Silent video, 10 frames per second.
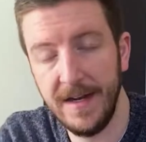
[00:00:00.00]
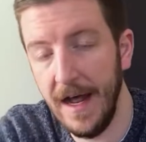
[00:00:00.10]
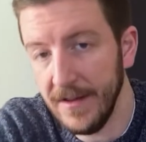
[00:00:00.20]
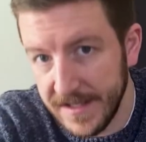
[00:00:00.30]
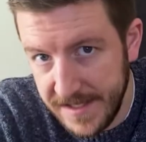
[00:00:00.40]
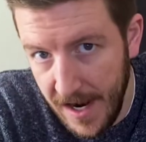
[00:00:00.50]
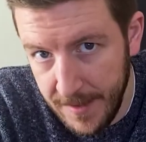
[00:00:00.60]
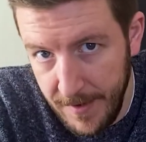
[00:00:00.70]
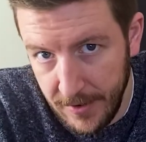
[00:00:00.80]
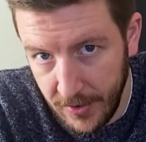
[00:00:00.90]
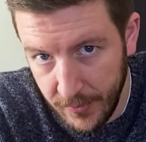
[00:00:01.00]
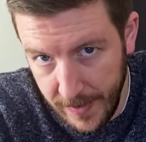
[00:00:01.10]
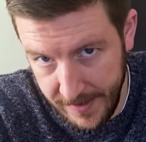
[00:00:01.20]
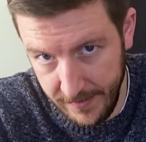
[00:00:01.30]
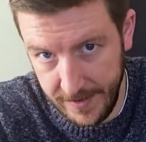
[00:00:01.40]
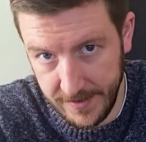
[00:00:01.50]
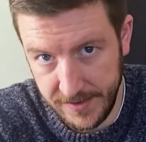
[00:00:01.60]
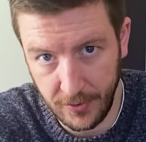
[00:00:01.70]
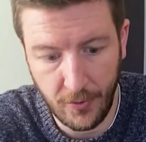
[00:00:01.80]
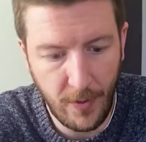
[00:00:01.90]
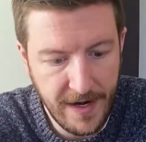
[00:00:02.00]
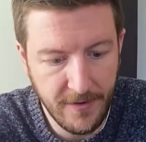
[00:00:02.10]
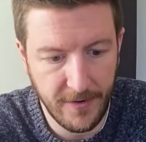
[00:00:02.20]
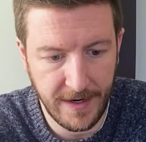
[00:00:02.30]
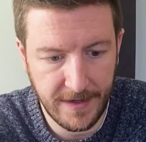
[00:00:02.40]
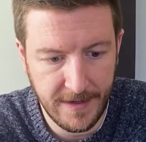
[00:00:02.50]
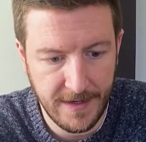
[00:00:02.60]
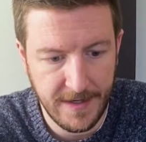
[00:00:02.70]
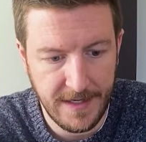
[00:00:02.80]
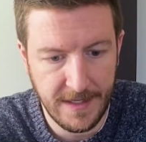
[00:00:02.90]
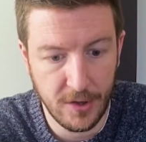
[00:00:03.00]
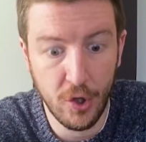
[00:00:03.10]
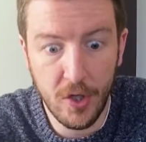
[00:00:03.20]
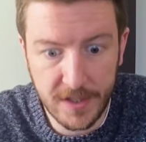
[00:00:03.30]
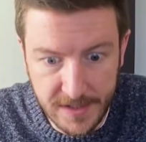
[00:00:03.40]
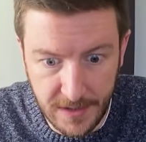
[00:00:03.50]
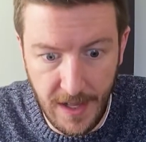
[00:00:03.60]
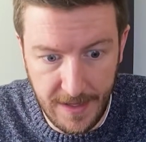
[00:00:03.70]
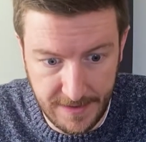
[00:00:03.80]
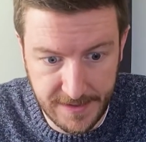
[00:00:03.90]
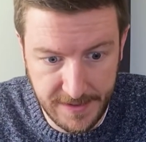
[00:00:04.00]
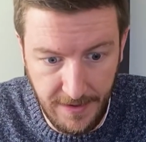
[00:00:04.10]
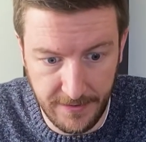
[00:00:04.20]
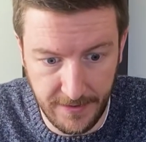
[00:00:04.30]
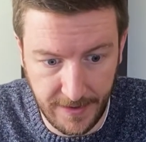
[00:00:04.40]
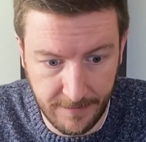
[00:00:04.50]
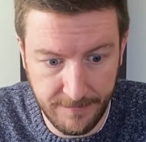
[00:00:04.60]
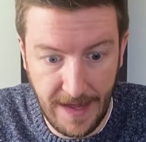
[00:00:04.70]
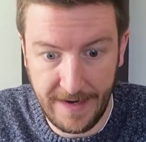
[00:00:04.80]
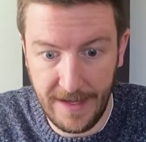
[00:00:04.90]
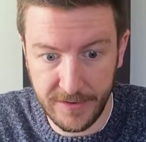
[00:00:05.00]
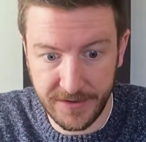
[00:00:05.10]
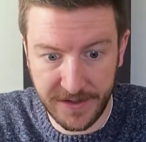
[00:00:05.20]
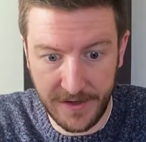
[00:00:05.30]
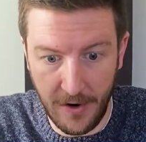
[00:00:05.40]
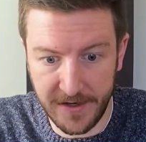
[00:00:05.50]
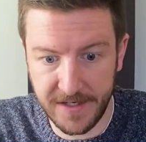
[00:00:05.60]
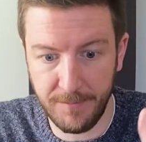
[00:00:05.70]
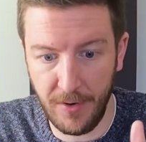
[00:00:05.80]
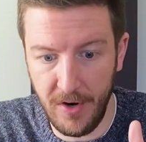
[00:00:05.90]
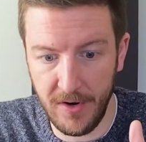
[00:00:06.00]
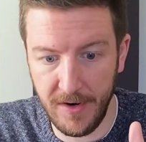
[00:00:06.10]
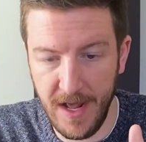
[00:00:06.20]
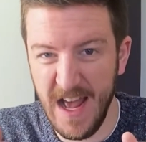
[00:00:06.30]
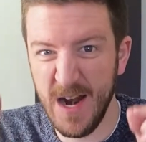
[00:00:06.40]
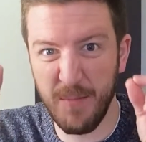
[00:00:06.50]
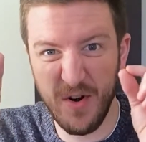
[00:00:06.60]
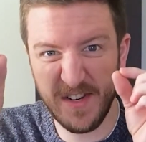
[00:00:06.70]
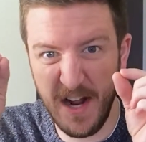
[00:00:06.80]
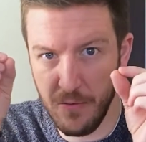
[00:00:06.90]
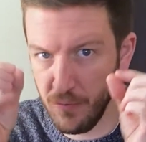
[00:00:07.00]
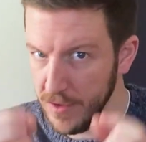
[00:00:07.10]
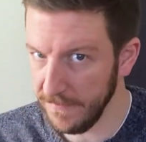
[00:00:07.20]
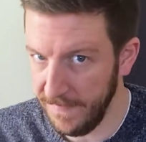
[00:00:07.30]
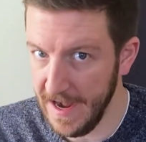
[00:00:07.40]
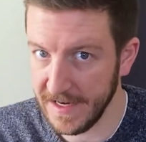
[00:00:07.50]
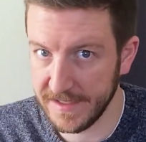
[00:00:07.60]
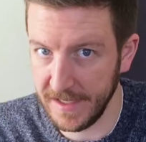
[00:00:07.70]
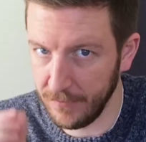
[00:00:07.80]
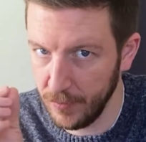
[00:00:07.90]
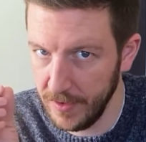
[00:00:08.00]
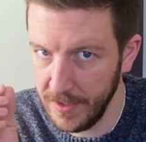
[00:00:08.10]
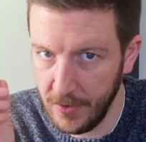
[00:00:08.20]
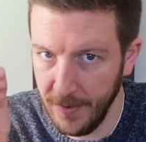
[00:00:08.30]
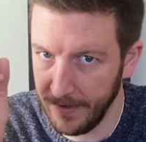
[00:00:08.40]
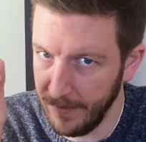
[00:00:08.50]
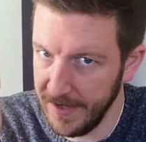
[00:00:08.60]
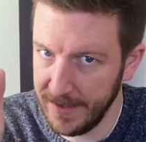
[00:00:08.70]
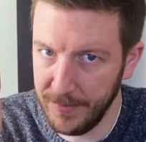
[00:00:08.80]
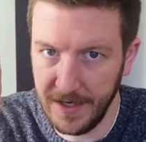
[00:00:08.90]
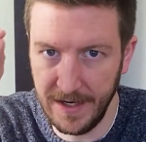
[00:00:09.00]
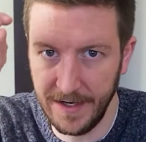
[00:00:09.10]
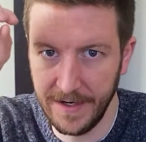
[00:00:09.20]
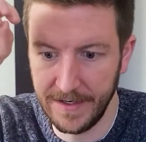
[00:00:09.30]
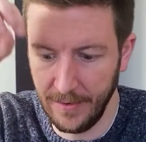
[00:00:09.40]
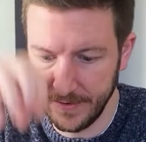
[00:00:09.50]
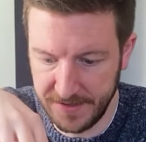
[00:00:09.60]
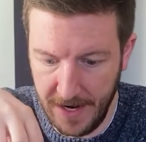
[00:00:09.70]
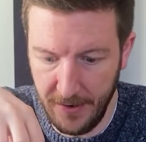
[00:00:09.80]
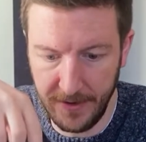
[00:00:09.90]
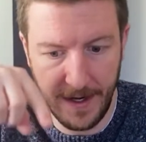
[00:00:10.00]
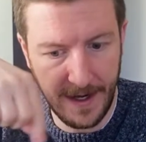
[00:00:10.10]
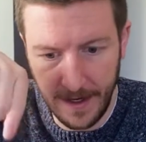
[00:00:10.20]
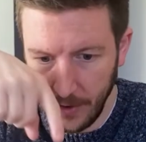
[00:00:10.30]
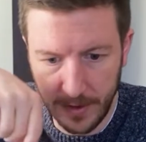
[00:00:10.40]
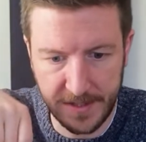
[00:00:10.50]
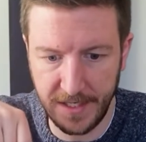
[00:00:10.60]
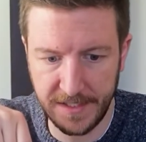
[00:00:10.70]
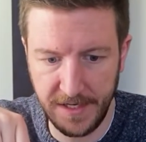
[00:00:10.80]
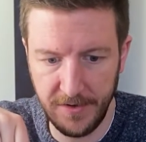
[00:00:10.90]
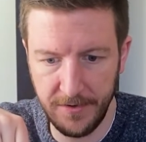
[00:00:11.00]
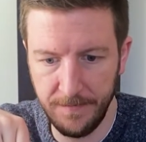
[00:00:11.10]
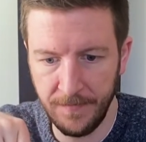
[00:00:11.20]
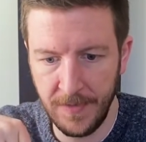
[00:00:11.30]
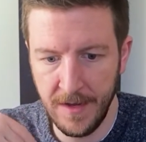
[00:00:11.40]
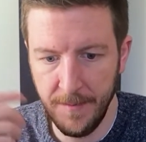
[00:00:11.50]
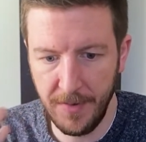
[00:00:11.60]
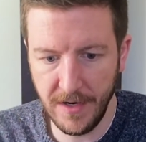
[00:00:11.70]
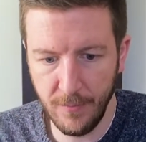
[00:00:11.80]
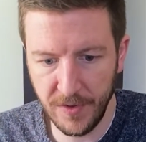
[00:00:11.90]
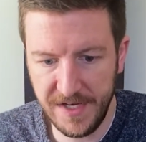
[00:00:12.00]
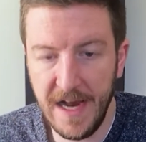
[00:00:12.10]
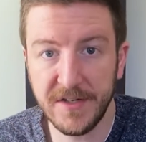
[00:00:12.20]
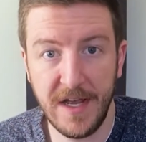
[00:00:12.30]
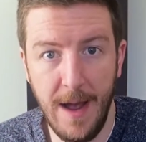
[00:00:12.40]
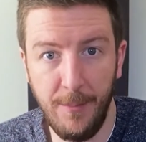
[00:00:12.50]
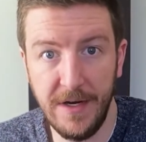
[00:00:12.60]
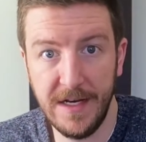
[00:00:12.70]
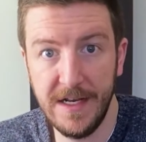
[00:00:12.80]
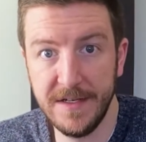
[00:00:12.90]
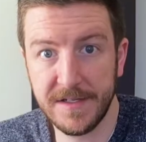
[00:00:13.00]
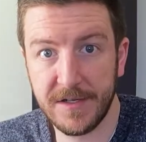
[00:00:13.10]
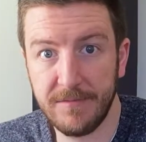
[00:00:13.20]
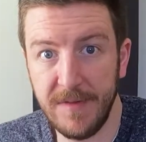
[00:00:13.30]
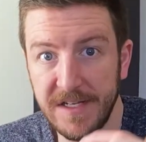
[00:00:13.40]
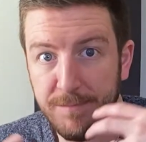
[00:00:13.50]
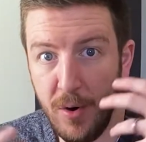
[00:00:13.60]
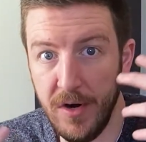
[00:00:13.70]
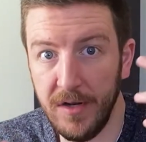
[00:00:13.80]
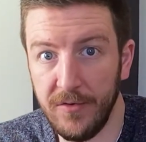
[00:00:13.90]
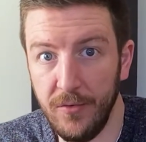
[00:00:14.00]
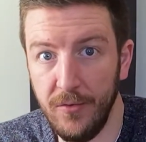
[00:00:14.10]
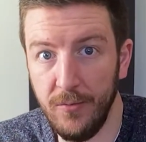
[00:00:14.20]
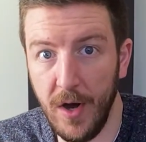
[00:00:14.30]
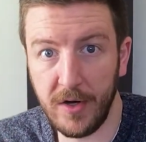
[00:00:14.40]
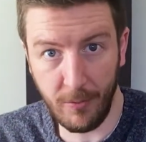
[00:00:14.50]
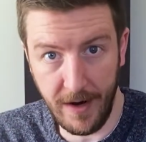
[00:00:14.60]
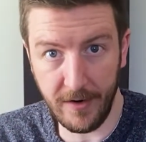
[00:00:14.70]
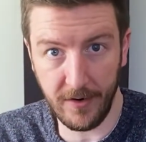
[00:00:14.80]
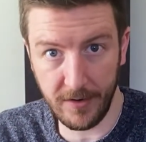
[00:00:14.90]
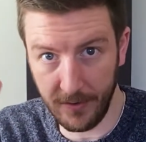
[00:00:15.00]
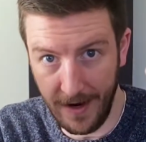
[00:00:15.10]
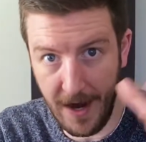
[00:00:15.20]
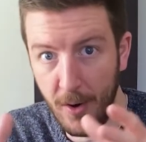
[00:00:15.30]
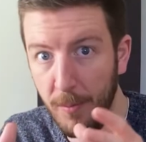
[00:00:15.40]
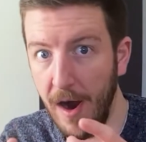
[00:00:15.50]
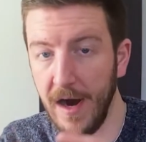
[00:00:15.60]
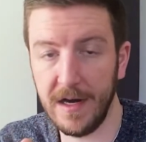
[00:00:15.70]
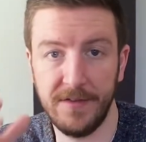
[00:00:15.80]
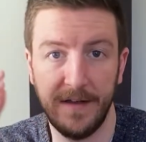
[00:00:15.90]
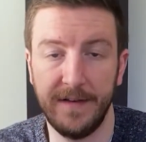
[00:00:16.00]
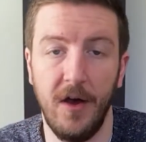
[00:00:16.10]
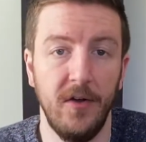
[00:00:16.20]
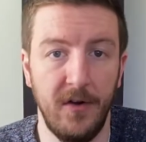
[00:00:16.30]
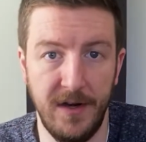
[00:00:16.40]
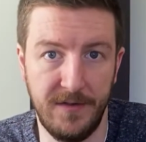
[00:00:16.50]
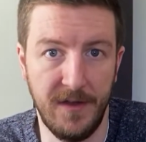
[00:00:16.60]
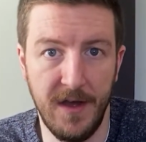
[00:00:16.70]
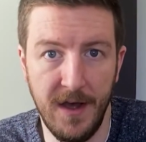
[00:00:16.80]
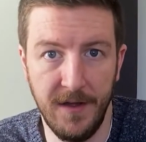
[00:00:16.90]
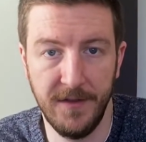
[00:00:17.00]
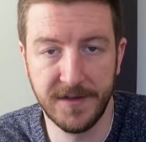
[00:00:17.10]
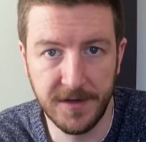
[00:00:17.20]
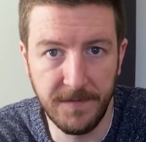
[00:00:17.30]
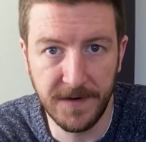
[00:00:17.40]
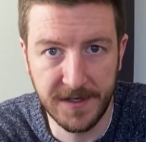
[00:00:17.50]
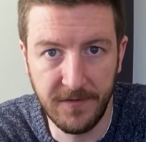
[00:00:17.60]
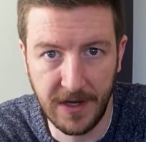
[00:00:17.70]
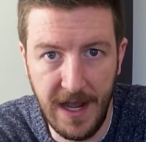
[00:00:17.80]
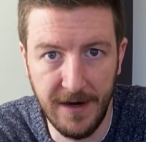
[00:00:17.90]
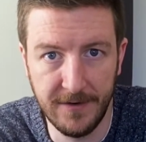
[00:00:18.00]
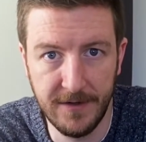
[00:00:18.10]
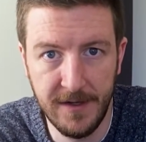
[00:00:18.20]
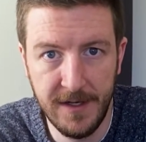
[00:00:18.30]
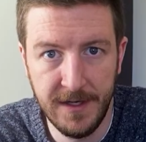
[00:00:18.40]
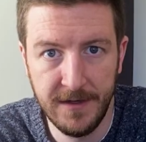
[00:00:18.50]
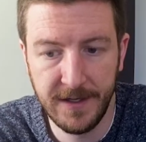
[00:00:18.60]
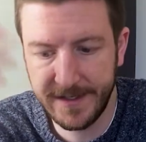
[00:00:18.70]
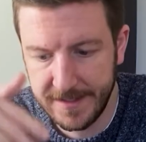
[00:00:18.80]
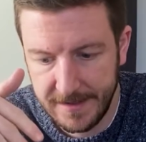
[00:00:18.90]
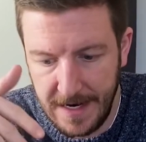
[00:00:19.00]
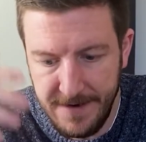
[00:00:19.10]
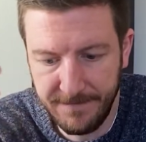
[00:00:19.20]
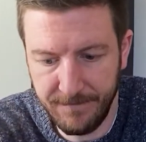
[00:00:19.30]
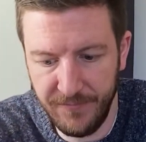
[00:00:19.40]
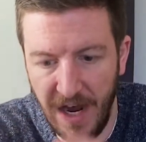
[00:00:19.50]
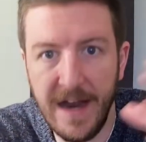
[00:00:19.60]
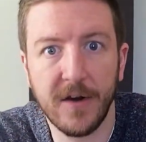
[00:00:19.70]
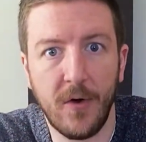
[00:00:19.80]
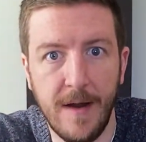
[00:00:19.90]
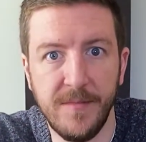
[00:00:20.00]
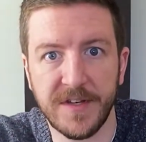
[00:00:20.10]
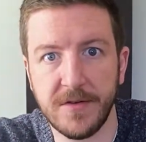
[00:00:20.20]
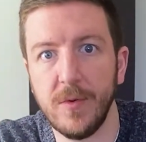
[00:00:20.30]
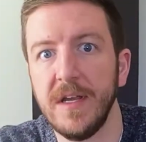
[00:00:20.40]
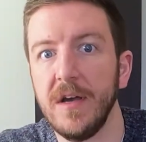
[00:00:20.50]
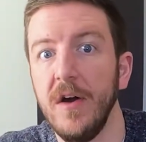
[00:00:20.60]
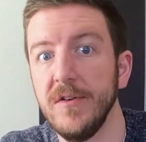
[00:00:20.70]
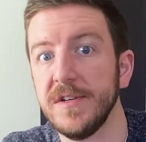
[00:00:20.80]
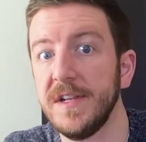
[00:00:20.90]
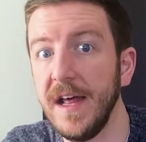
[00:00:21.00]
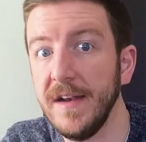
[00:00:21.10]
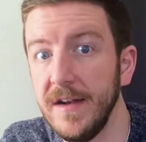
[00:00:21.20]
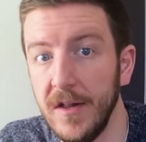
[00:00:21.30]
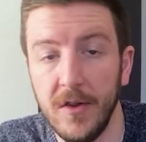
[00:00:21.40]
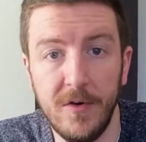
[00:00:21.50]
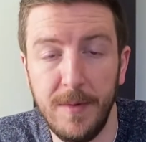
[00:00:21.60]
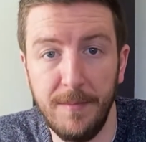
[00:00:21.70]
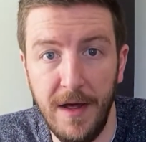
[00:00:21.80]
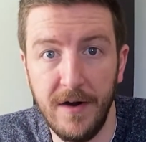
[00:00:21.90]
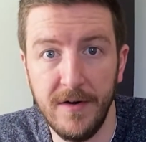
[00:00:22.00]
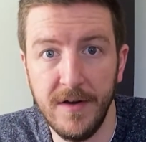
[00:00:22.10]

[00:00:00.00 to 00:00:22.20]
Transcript: Now let's talk about cratering. So cratering looks a lot like tunneling. That candle starts to burn and it burns down real fast, like really quick right at the beginning. It goes down and it looks like a tunnel. But what's actually happening is it's burning through a crater, a little air pocket that's underneath the surface of the candle. Let's kind of diagram this so we can understand it a little bit better.